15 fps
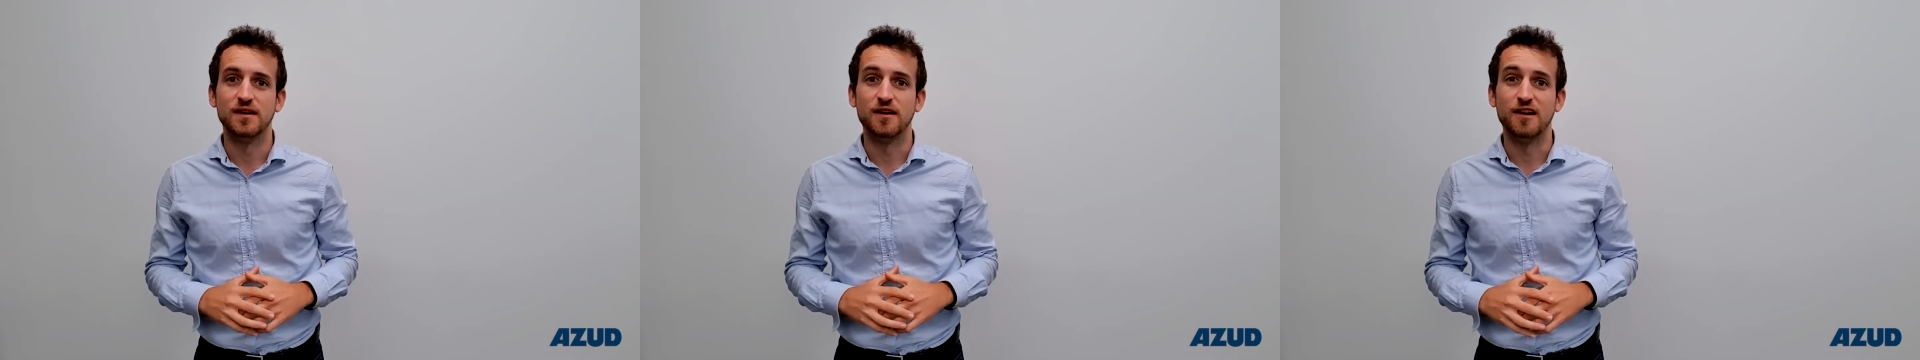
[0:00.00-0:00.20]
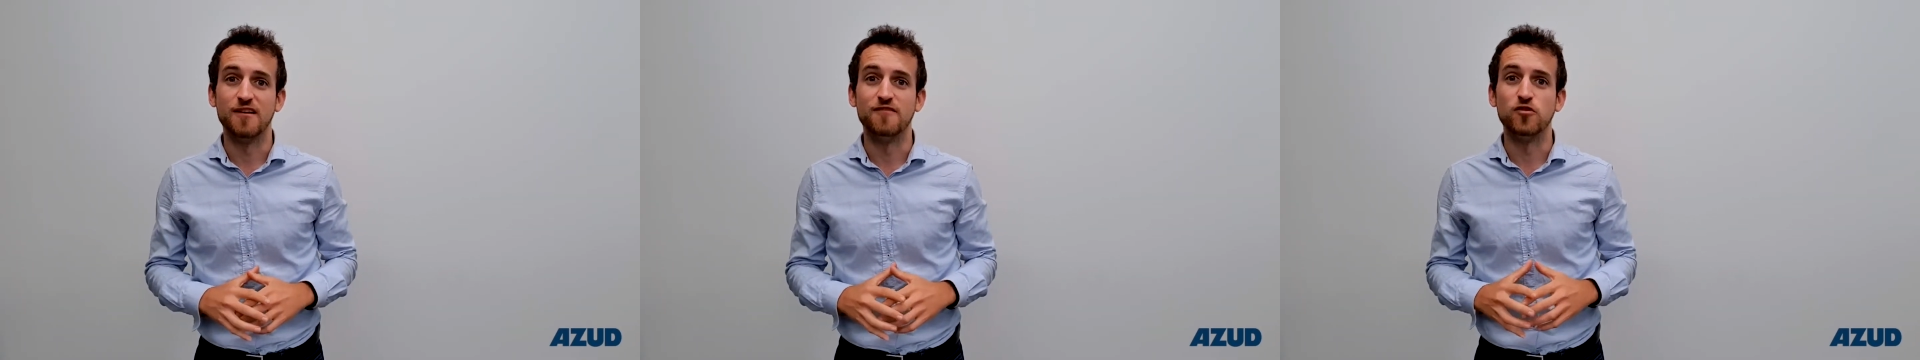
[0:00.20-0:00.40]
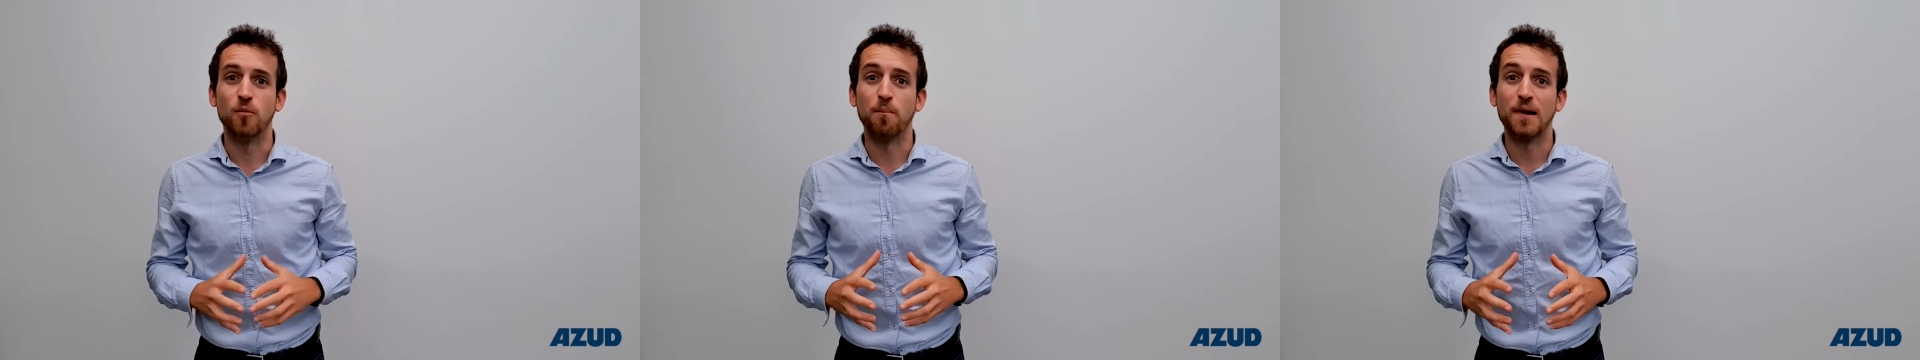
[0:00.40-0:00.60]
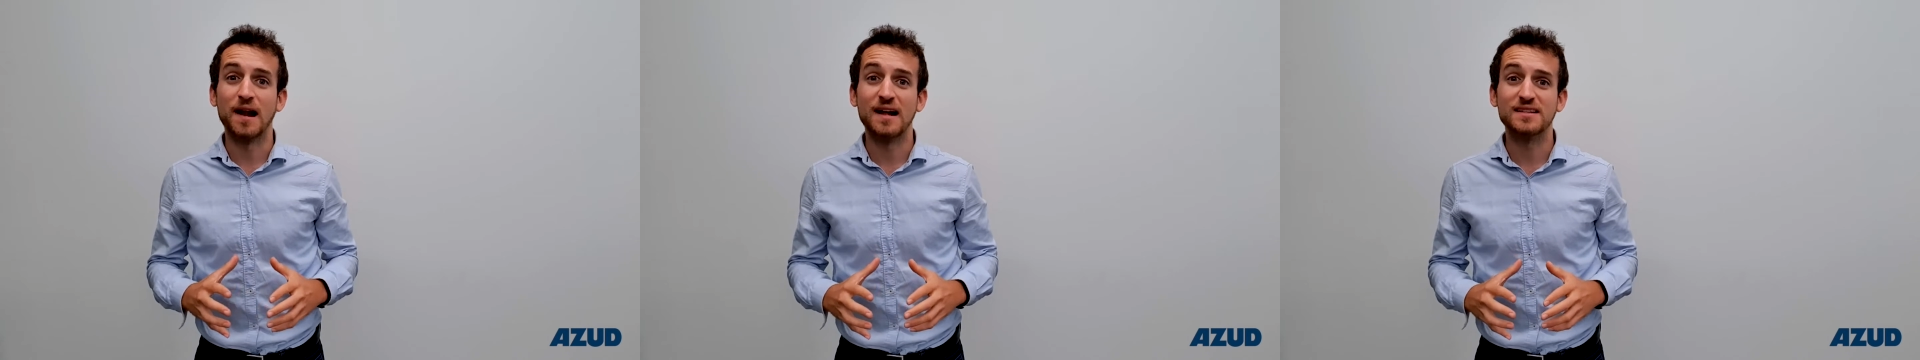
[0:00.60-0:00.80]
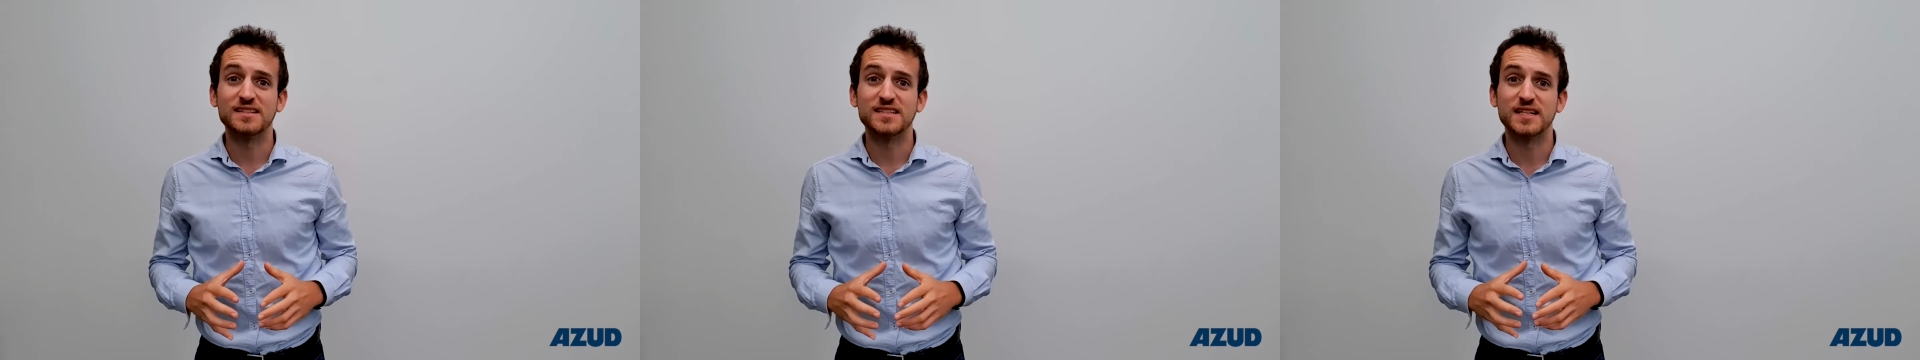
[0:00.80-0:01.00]
If your
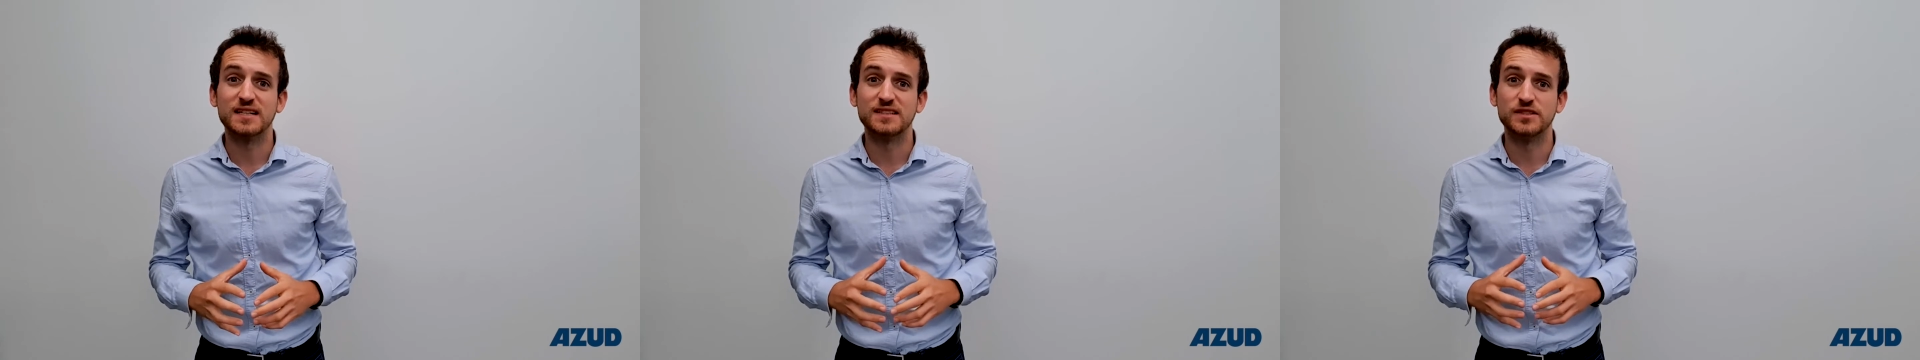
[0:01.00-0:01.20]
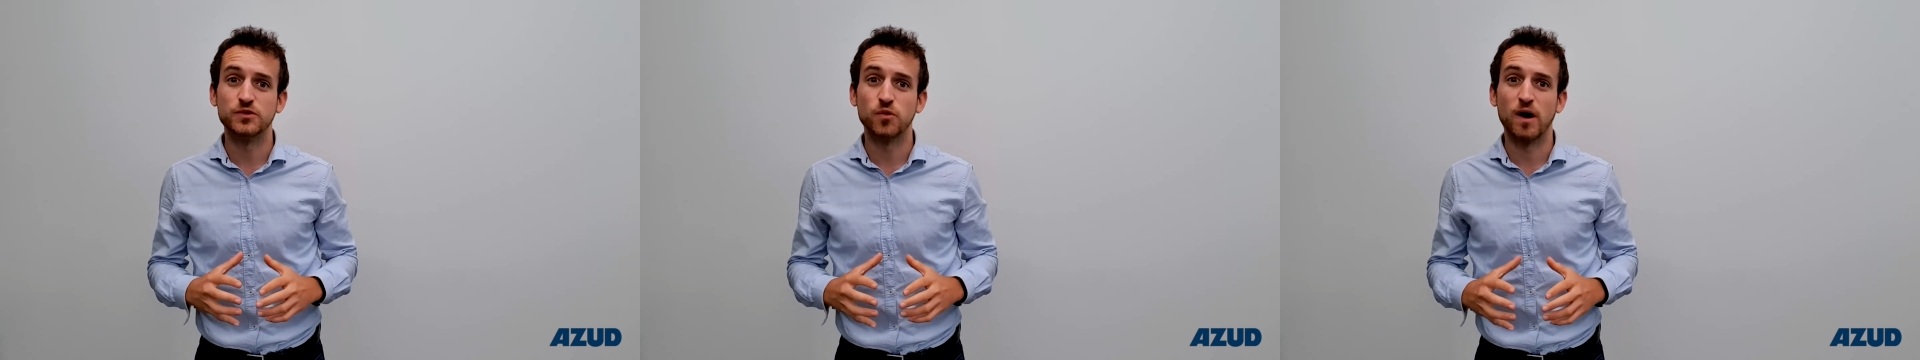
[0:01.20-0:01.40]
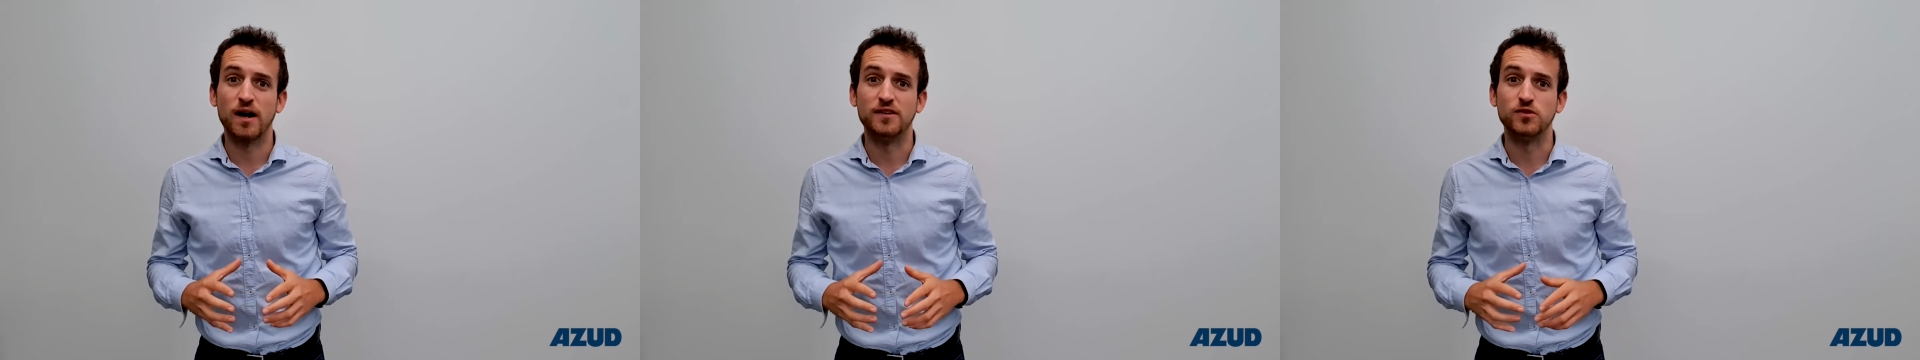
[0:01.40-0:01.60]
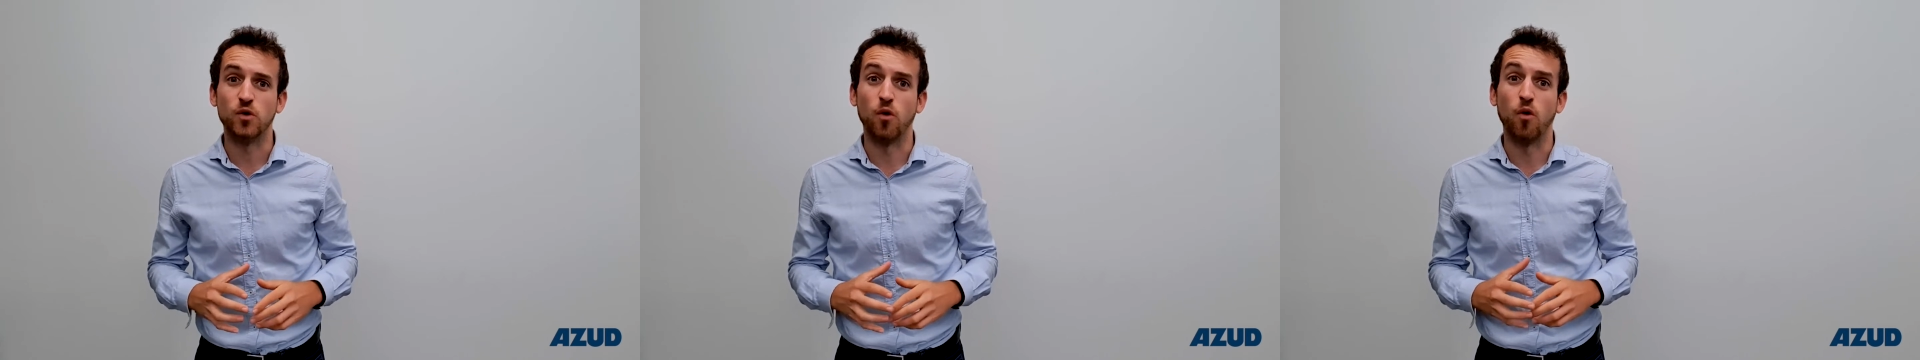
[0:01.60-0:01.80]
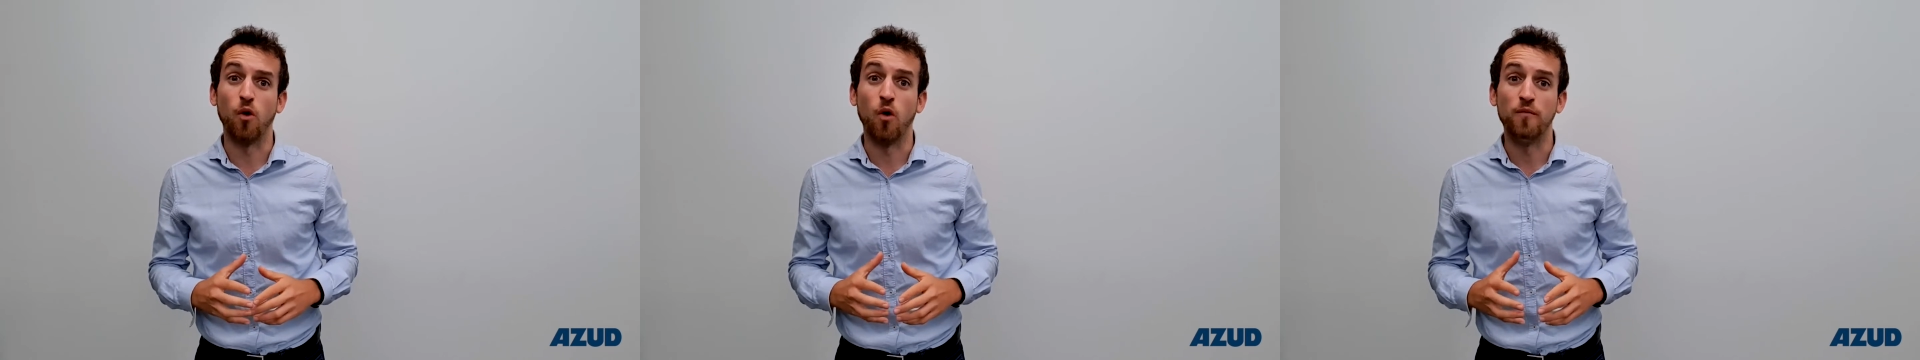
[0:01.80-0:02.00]
plants are getting dried
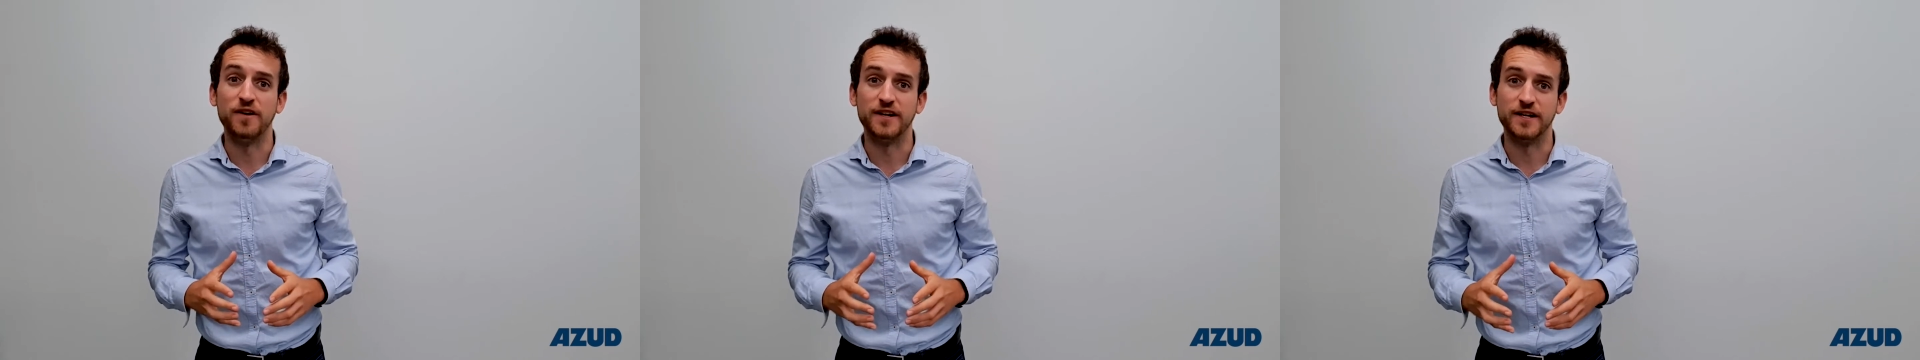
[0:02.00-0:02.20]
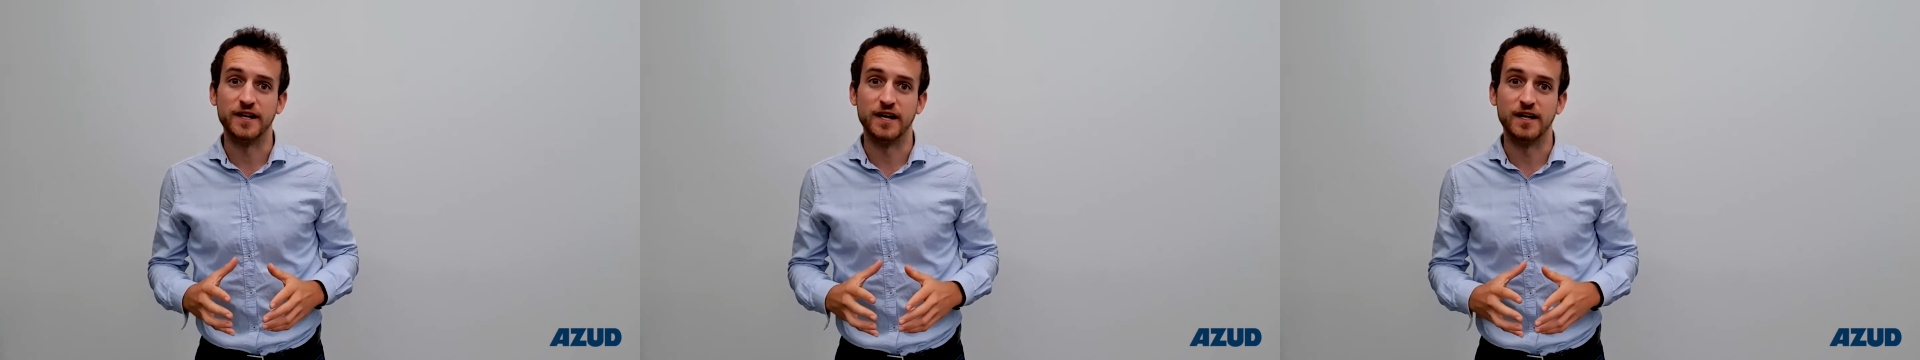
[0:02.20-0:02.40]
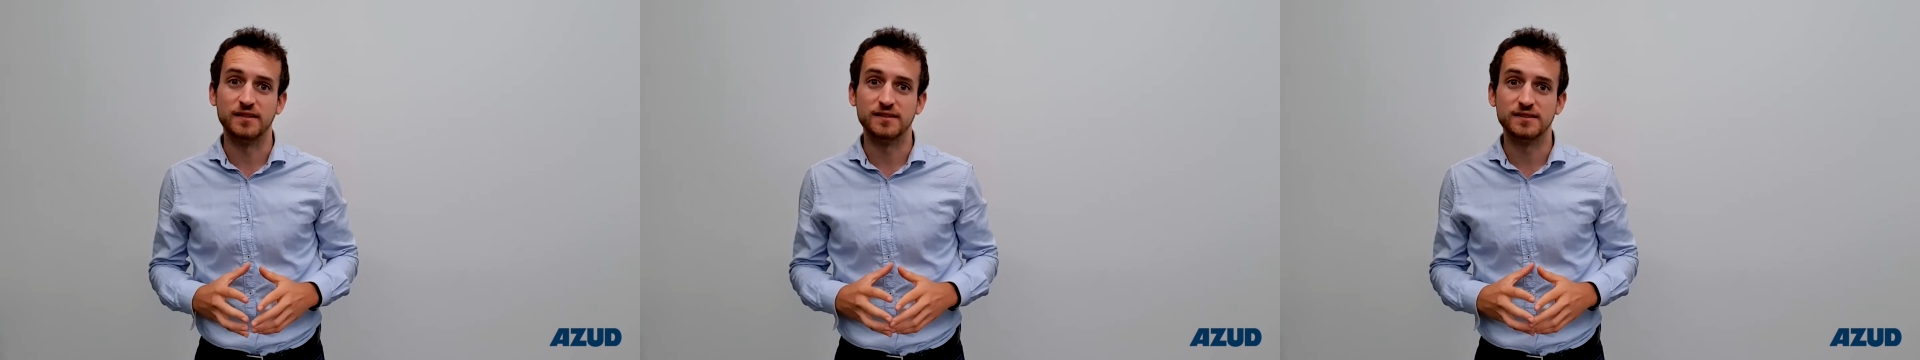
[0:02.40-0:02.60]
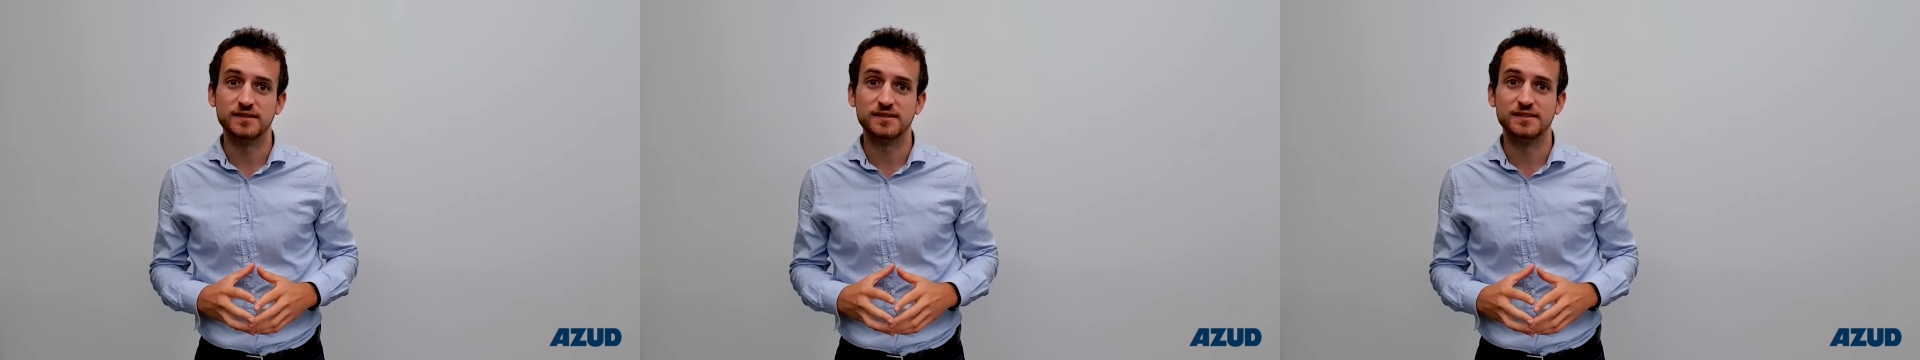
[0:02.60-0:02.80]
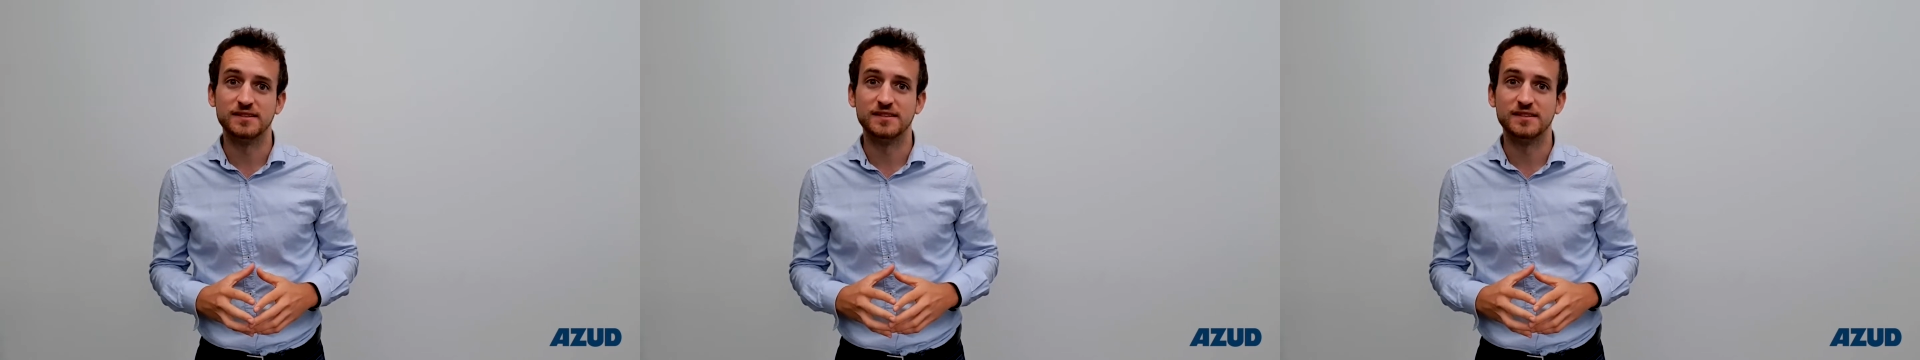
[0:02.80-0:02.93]
or over-irrigated,